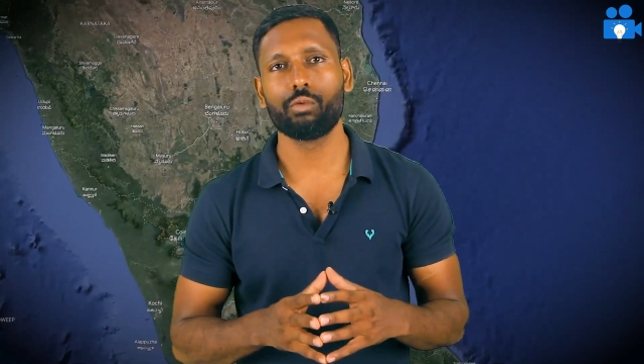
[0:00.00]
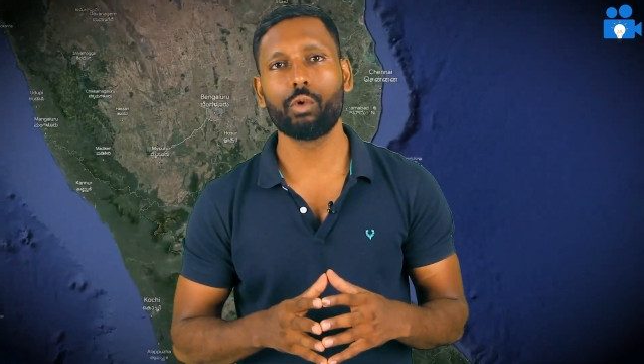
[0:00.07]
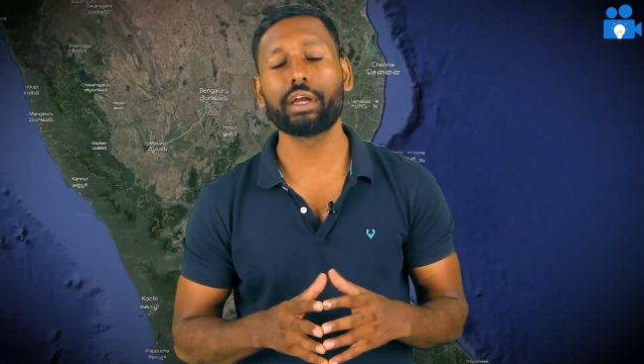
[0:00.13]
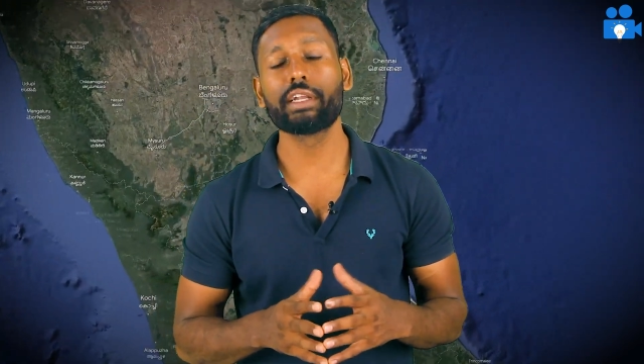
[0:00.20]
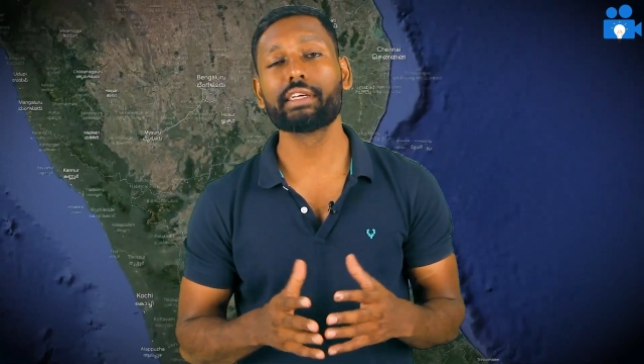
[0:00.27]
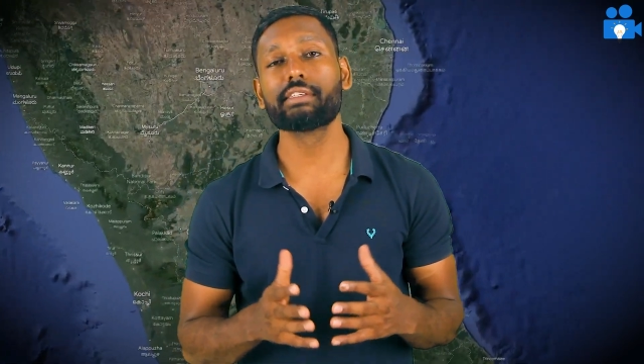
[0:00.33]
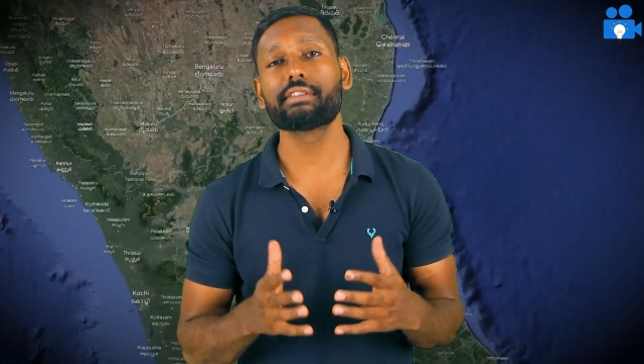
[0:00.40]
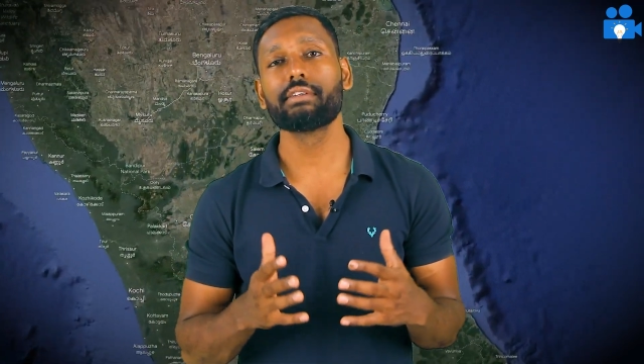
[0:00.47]

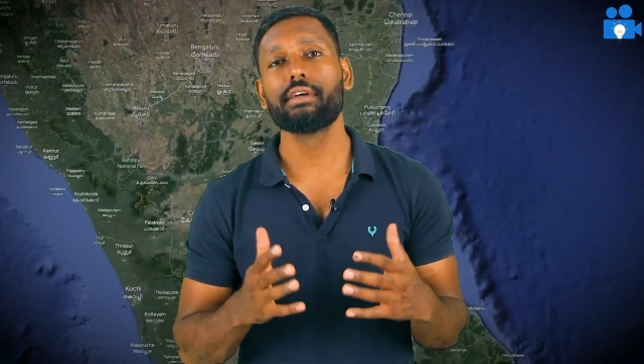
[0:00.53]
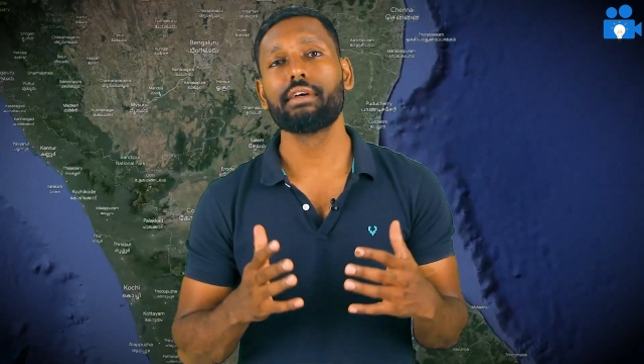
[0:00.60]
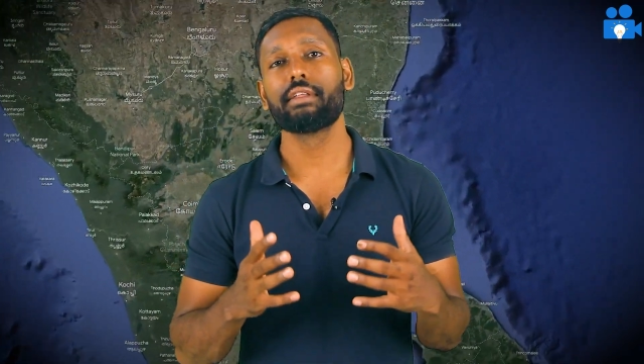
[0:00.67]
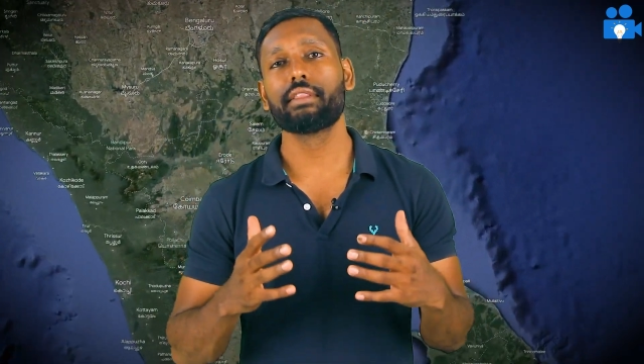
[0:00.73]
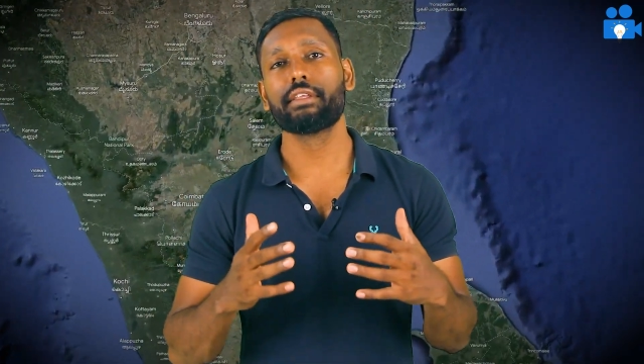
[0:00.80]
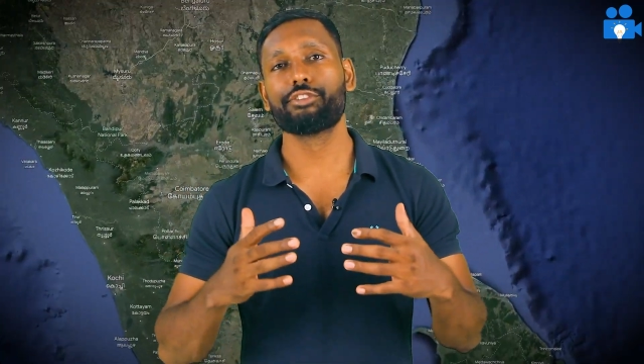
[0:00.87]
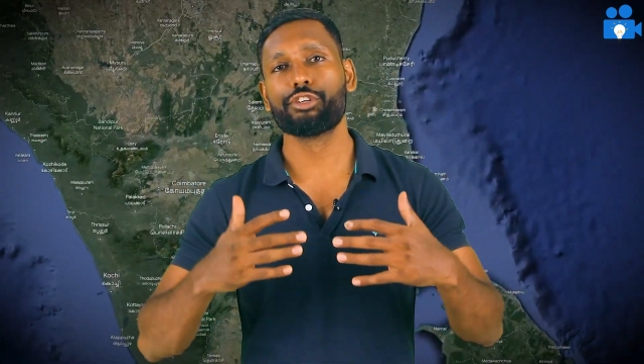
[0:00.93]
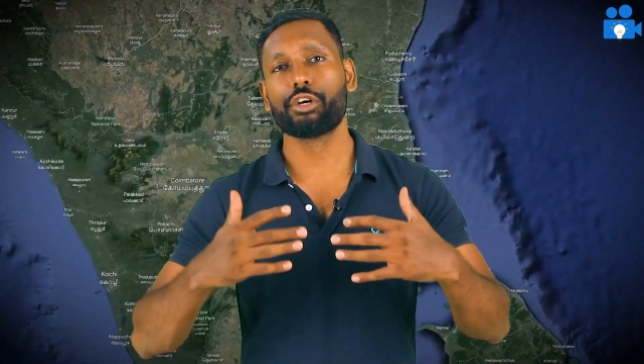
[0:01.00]
One is
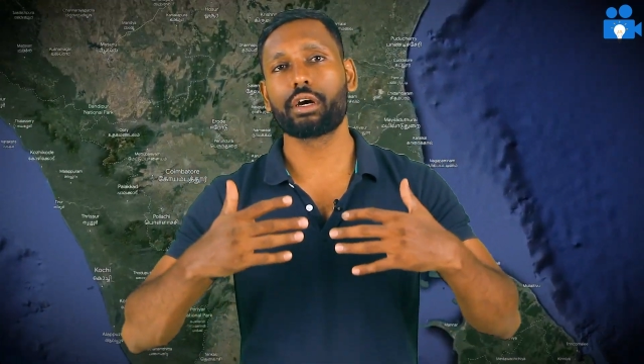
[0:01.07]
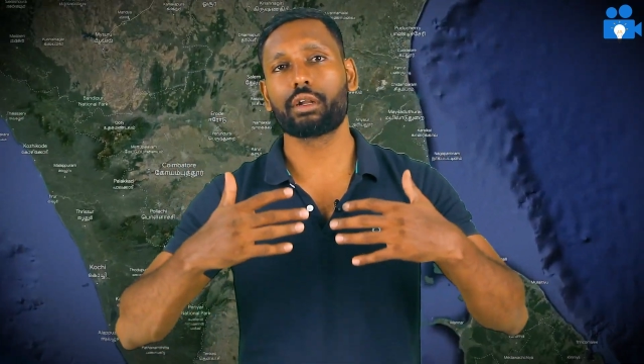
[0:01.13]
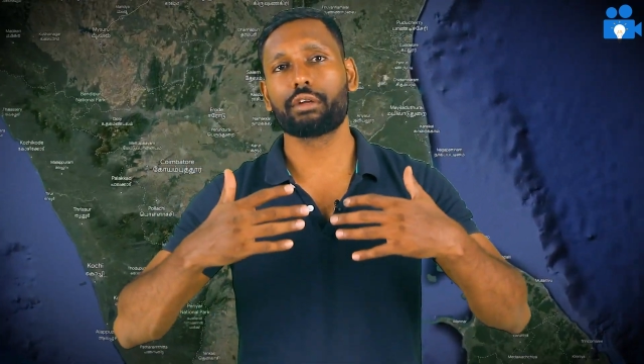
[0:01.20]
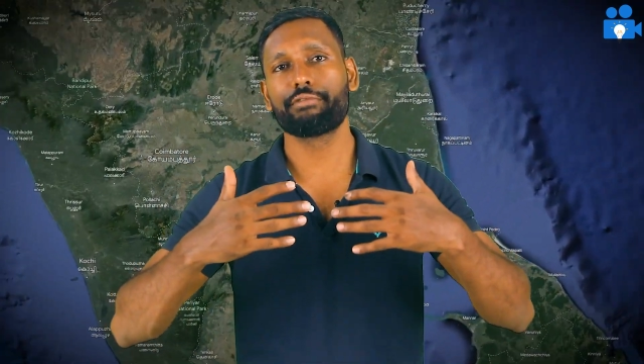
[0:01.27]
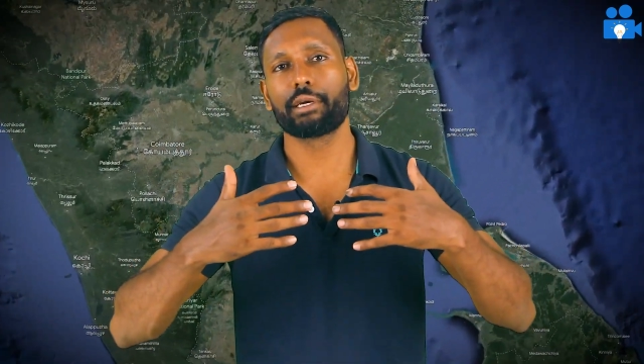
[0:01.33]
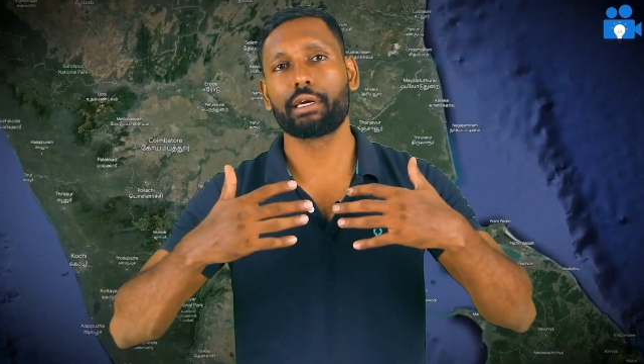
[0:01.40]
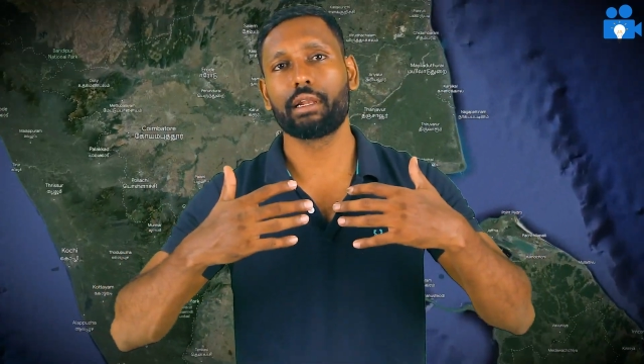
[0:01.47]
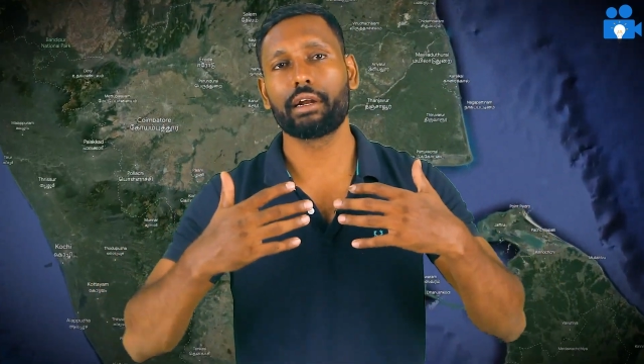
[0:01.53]
the
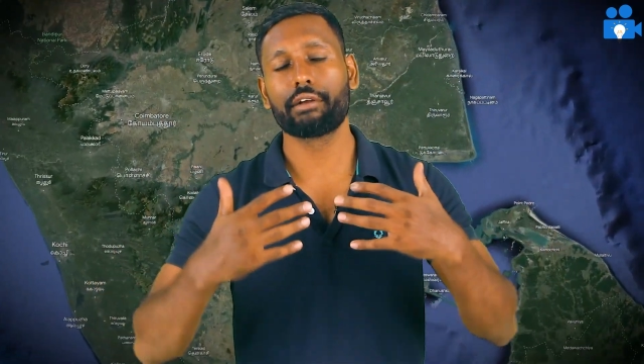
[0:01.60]
geographical